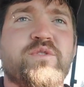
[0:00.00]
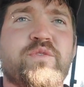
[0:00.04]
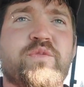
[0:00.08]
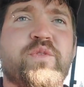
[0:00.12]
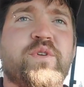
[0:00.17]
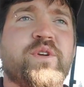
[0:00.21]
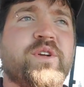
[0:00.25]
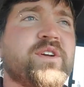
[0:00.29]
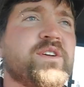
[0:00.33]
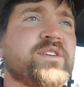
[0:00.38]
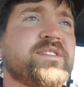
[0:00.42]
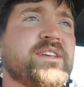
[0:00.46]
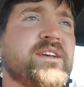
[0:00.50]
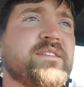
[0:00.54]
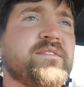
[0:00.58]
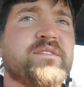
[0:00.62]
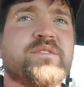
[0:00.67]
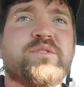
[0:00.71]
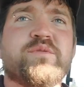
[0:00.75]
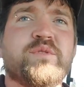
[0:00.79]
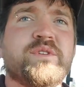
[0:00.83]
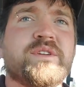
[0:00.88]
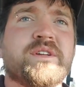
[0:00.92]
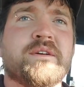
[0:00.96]
for your
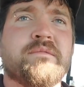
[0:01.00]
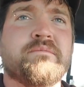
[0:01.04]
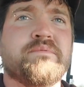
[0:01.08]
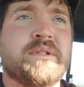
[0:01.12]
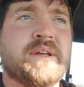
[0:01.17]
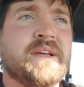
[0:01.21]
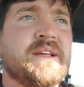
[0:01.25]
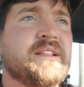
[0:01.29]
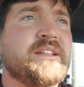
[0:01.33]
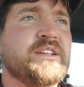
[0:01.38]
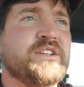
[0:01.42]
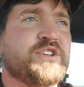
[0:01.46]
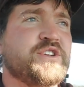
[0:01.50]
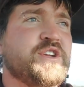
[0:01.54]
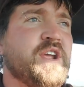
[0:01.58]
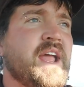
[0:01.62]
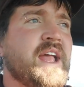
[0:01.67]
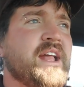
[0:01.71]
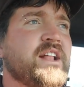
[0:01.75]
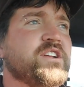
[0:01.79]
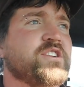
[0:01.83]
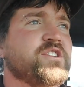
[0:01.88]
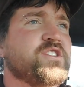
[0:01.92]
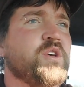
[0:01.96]
7.3 to completely
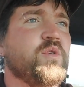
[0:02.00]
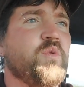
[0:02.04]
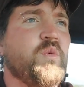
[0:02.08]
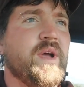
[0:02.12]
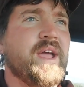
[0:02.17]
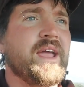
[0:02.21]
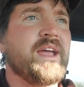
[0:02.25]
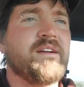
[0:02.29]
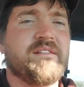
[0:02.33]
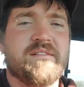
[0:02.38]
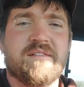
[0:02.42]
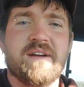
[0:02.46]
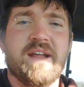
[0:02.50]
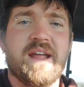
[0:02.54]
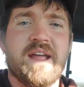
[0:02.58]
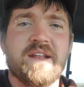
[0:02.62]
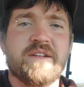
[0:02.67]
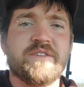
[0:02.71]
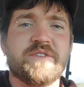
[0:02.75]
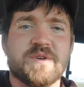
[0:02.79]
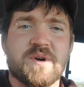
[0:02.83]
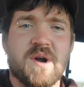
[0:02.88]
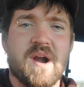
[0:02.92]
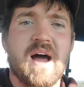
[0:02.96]
change the way it
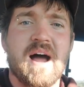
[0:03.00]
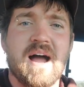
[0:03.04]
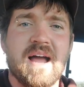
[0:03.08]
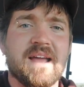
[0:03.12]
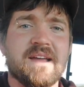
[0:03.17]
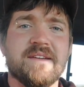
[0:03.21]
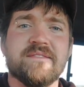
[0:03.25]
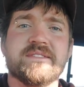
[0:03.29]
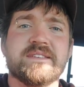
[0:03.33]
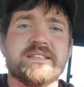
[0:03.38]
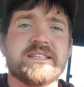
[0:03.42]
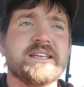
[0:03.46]
drives.